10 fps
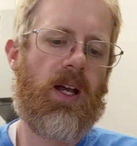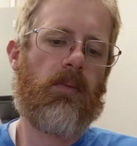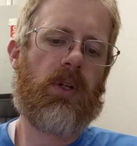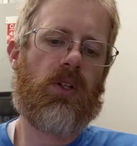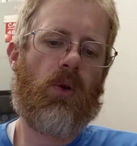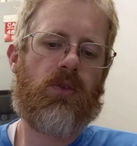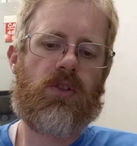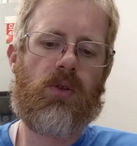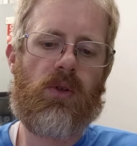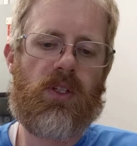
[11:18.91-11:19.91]
but no
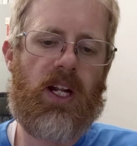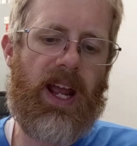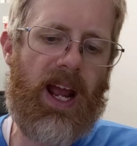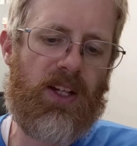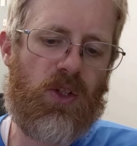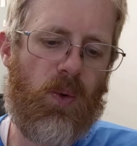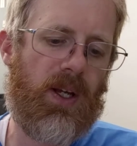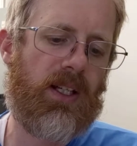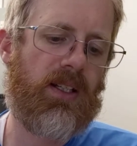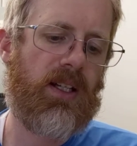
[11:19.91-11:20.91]
sooner did I add
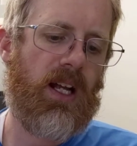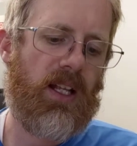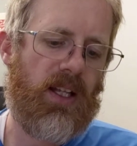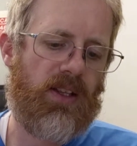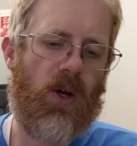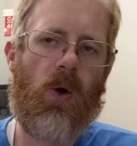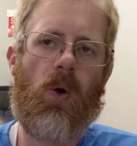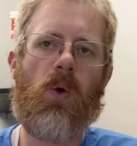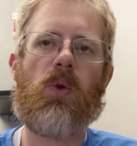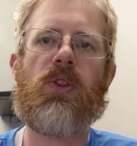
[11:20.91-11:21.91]
twigs that the
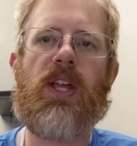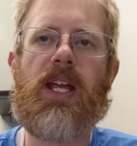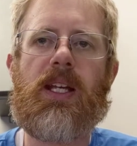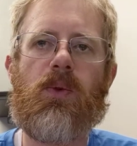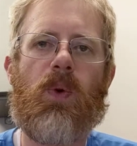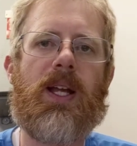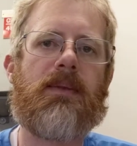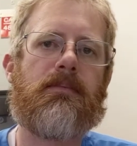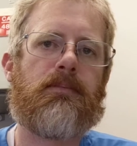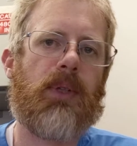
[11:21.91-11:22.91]
whole thing went
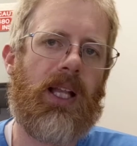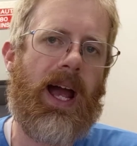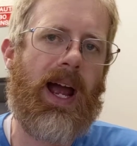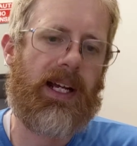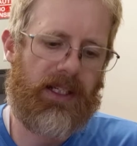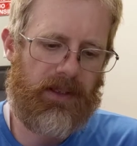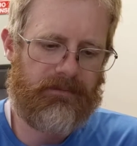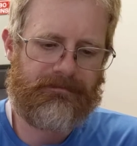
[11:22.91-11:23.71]
black.